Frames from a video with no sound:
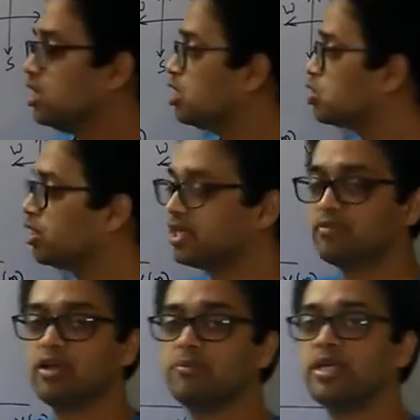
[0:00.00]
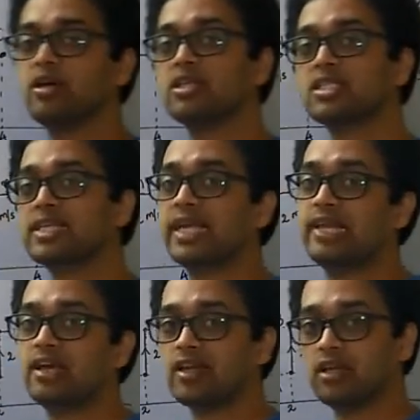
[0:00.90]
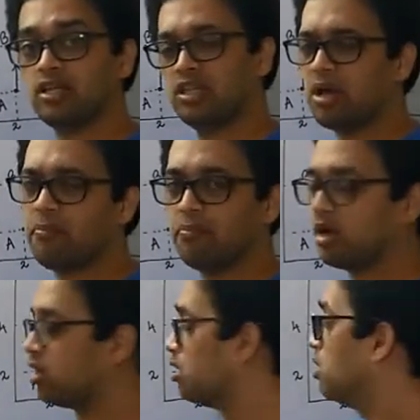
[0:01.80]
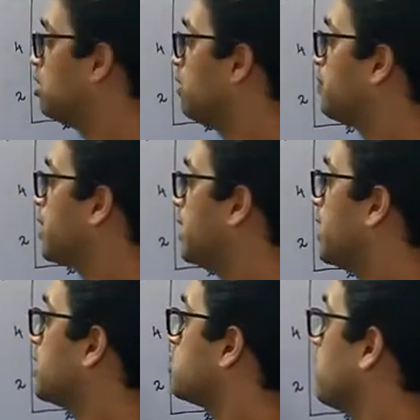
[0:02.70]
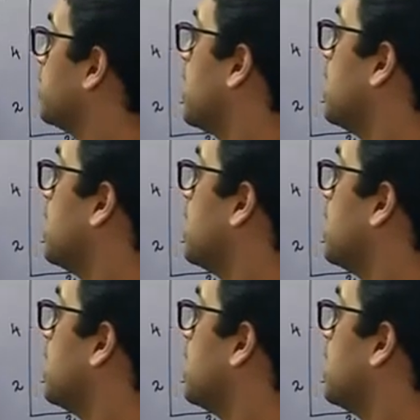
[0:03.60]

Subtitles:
So it will be a scalar number. And that is why the